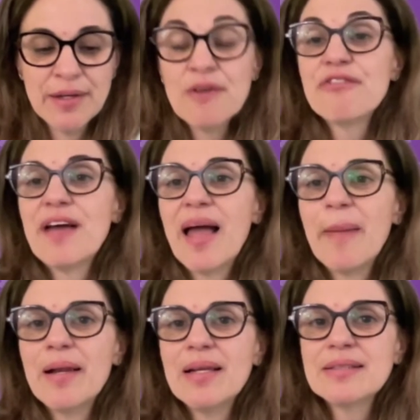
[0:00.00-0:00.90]

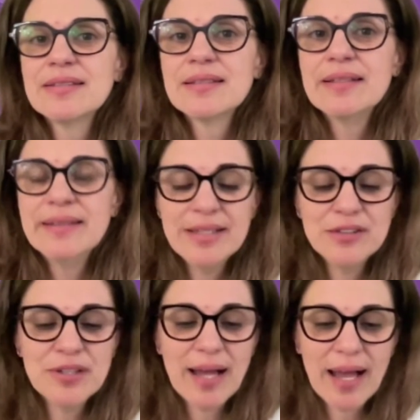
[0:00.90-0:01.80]
Families
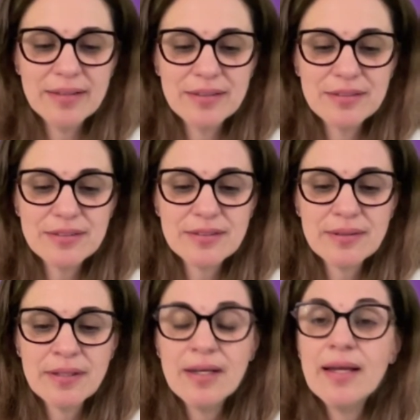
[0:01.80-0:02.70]
need guidance,
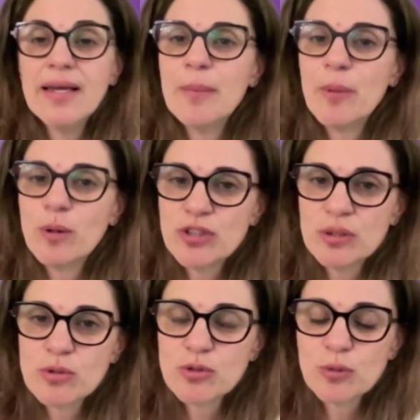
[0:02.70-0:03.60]

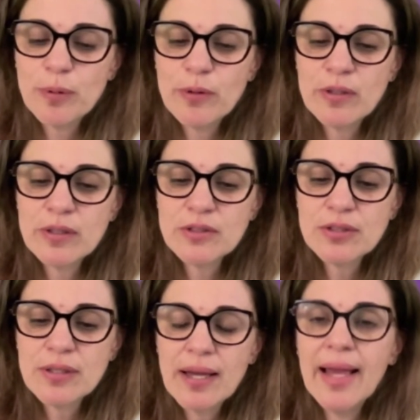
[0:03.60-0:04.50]
emotional support,
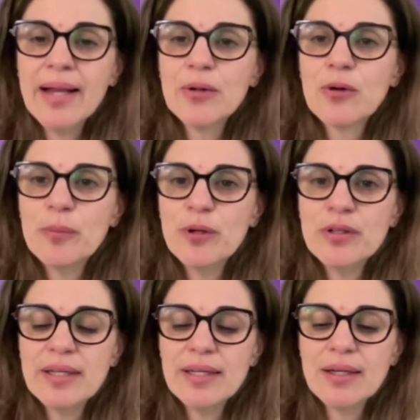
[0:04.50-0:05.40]
and
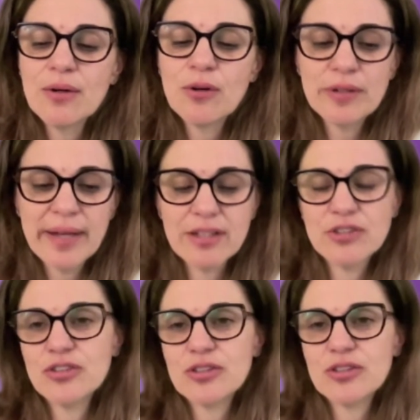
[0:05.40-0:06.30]
community
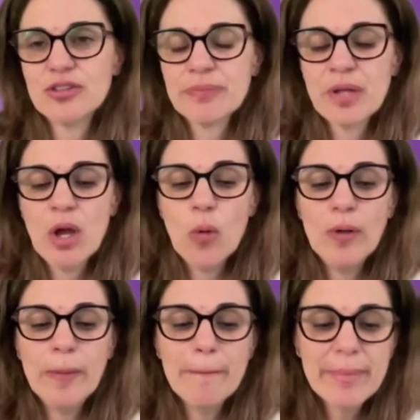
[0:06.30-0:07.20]
connections.
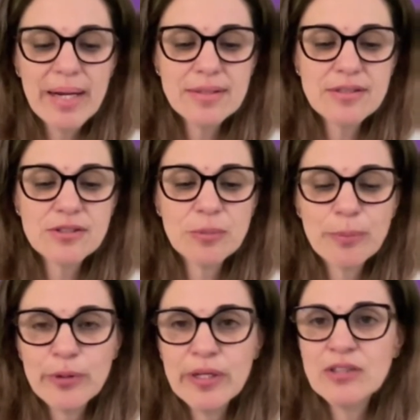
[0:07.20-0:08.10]
We must
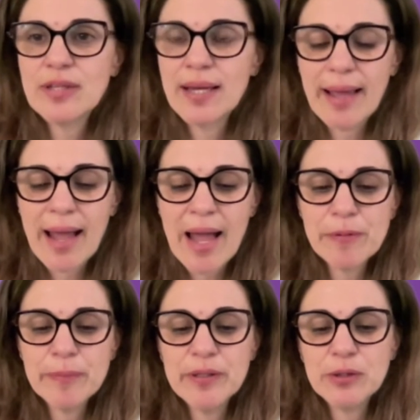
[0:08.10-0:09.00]
bridge the
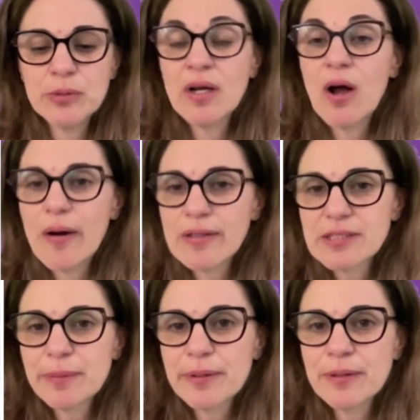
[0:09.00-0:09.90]
gap between
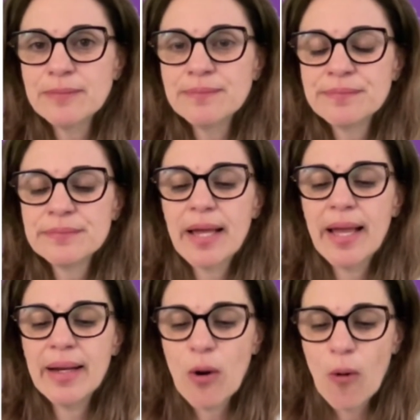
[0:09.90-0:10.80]
hospital
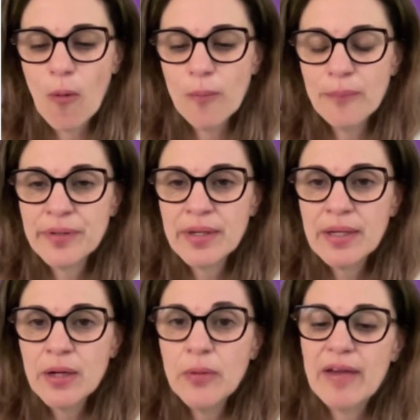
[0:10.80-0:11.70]
and home.
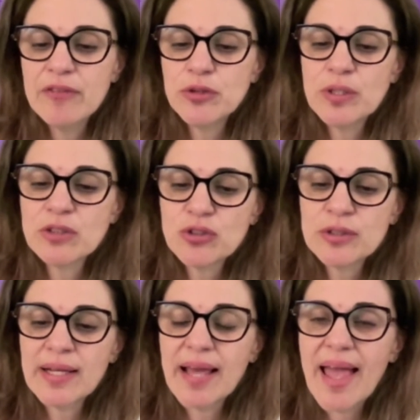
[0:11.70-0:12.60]
We have to
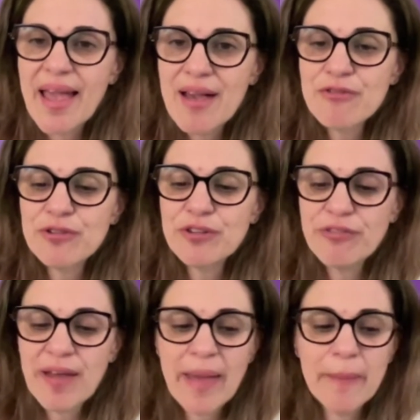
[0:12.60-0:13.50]
ensure that every
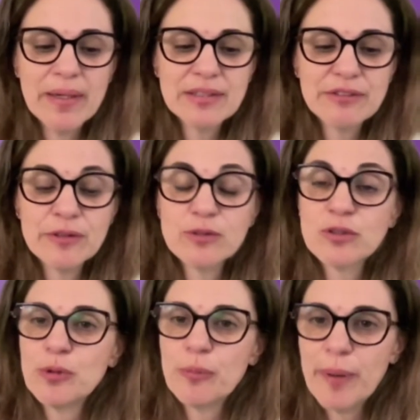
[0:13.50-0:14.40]
family feels
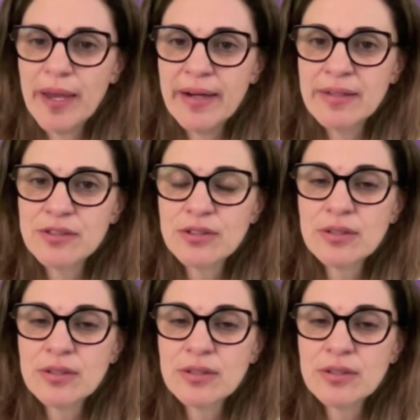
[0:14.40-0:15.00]
prepared,